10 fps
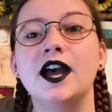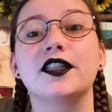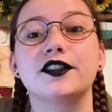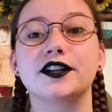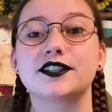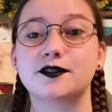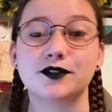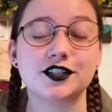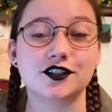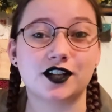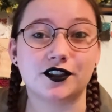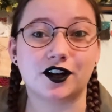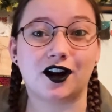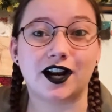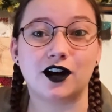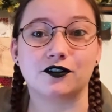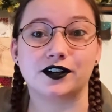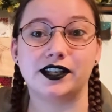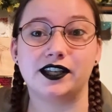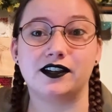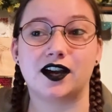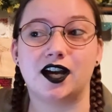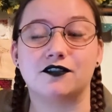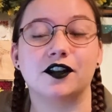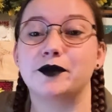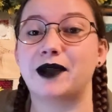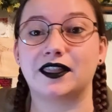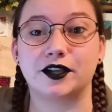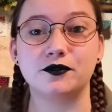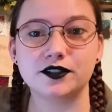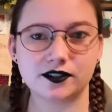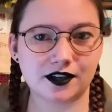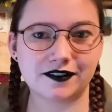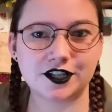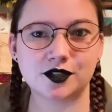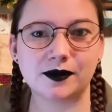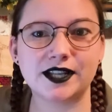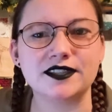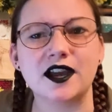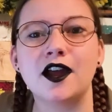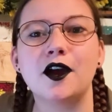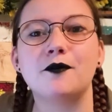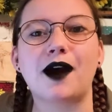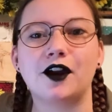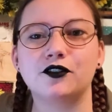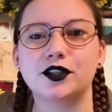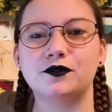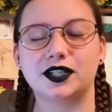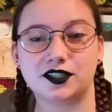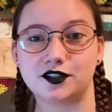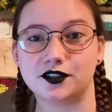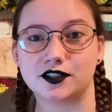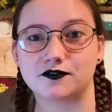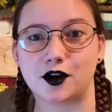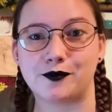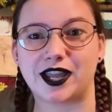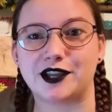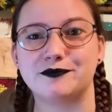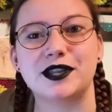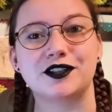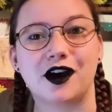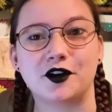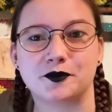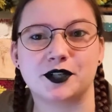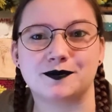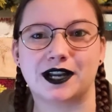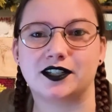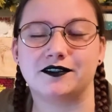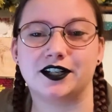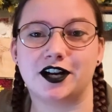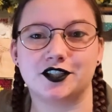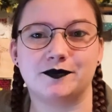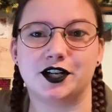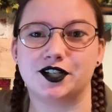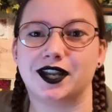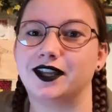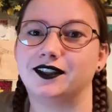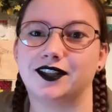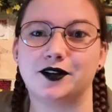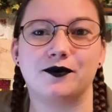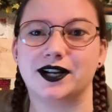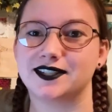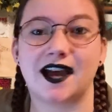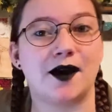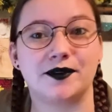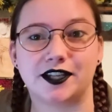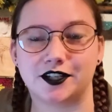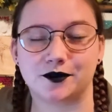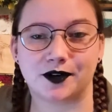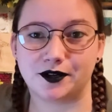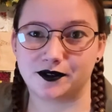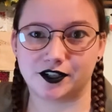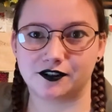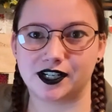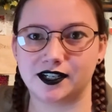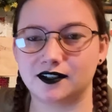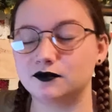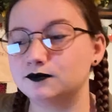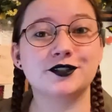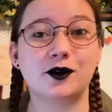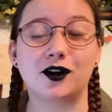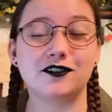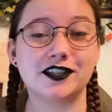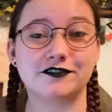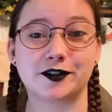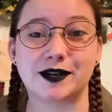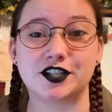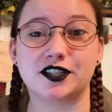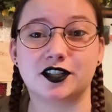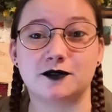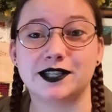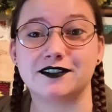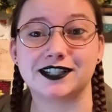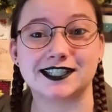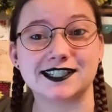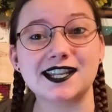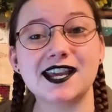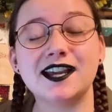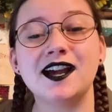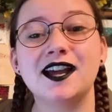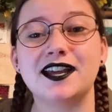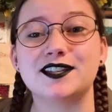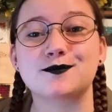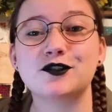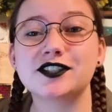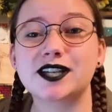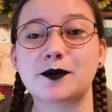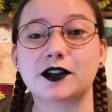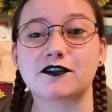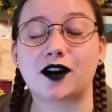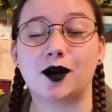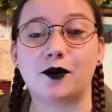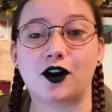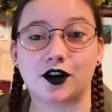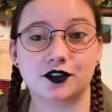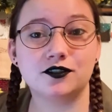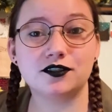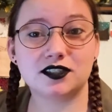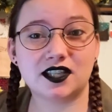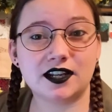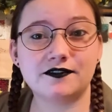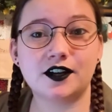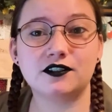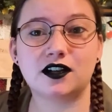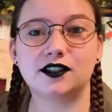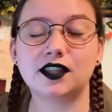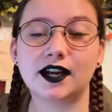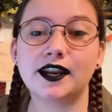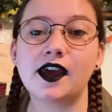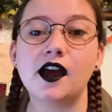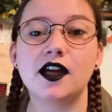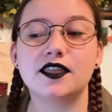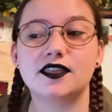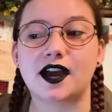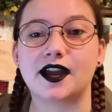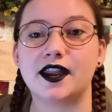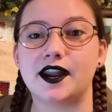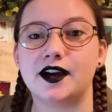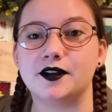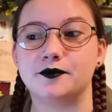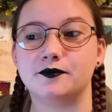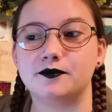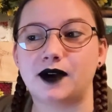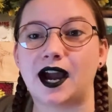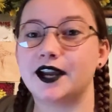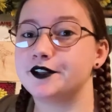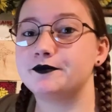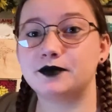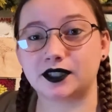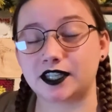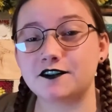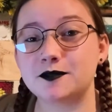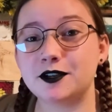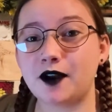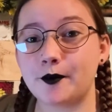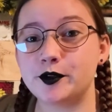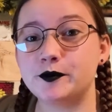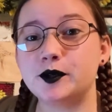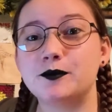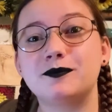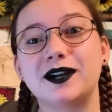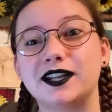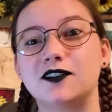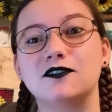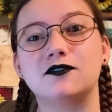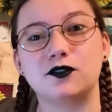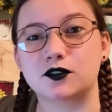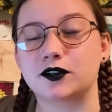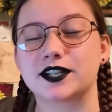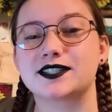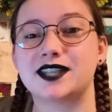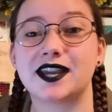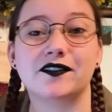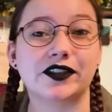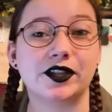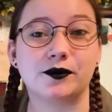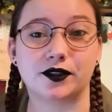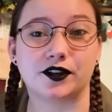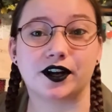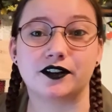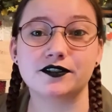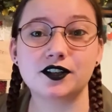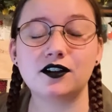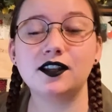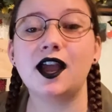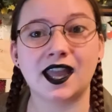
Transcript: There is some research out there on how reading uh, for like bilinguals affects your brains, but I really wanted to do this from a mental health perspective and not so much a like what is happening in your brain when you're reading. So all of the information that I'll be giving today is mostly coming from articles that I found online that um, I believe to be reputable, but of of course, take everything with a grain of salt.